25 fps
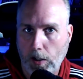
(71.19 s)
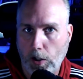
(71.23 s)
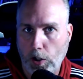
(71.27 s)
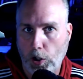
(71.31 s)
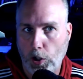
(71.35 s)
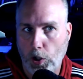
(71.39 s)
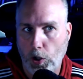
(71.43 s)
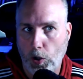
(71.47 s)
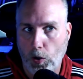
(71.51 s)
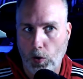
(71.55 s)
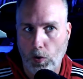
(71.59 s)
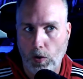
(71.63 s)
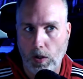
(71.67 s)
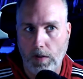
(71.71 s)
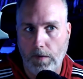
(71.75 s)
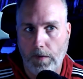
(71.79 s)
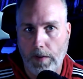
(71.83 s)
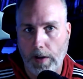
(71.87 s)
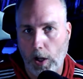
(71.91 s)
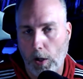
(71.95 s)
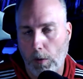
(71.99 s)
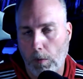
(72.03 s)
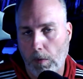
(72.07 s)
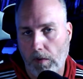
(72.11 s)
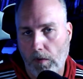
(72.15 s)
to the
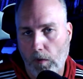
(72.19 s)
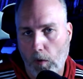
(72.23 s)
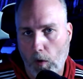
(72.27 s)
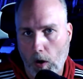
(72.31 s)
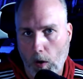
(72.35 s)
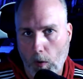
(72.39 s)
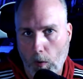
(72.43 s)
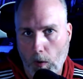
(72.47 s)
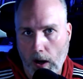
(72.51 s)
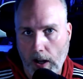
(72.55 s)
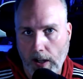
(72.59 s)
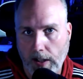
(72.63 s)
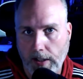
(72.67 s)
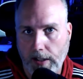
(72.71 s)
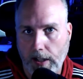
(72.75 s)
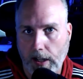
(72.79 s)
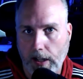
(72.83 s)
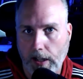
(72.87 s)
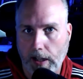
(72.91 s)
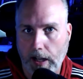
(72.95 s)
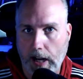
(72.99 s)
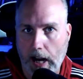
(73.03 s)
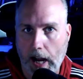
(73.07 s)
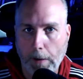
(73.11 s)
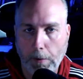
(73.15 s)
video before where I
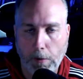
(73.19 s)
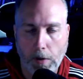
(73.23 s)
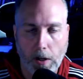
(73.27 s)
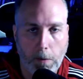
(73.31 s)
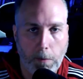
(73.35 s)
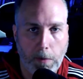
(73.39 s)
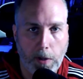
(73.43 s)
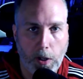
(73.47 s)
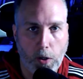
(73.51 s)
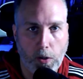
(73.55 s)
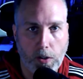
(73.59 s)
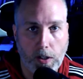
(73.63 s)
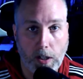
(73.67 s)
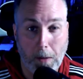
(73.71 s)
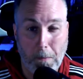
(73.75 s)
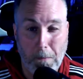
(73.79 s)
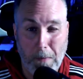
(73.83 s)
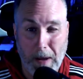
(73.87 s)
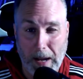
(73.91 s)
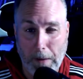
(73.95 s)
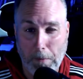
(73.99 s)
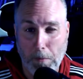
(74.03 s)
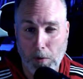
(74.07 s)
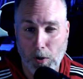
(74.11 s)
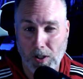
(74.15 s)
said that I'm going to be using
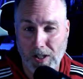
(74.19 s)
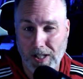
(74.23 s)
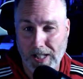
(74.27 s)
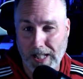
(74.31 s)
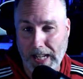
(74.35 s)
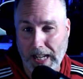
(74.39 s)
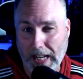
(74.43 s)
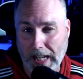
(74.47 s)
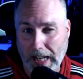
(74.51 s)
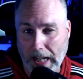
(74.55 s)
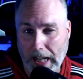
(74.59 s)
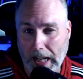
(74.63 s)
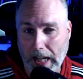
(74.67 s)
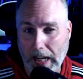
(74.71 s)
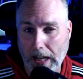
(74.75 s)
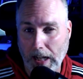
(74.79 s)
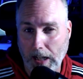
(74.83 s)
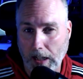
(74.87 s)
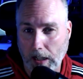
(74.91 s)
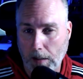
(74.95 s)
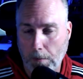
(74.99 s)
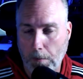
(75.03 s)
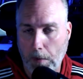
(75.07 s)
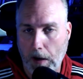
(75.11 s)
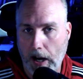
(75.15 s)
paper ZD
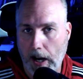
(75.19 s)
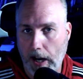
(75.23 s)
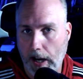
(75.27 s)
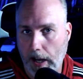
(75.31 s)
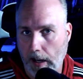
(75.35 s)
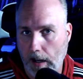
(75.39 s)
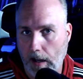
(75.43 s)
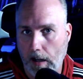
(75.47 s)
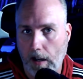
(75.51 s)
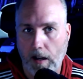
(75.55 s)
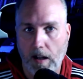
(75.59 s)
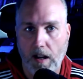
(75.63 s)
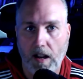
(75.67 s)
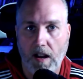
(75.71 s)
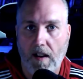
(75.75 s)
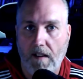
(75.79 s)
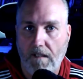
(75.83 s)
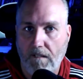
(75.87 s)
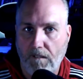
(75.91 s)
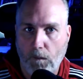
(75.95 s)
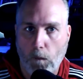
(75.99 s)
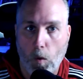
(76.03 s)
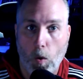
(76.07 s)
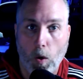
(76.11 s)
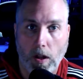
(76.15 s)
and spine
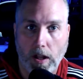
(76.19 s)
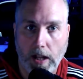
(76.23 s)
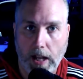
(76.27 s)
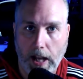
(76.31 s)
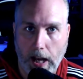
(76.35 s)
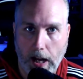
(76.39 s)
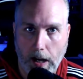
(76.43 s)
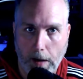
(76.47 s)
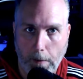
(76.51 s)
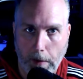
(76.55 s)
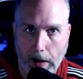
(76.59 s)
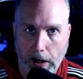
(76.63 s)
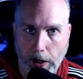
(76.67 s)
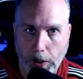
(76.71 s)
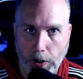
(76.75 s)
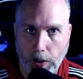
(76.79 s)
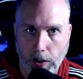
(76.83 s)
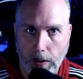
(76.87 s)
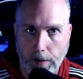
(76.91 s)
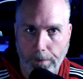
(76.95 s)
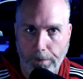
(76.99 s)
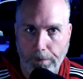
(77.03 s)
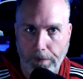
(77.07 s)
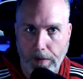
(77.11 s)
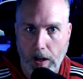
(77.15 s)
for the animation.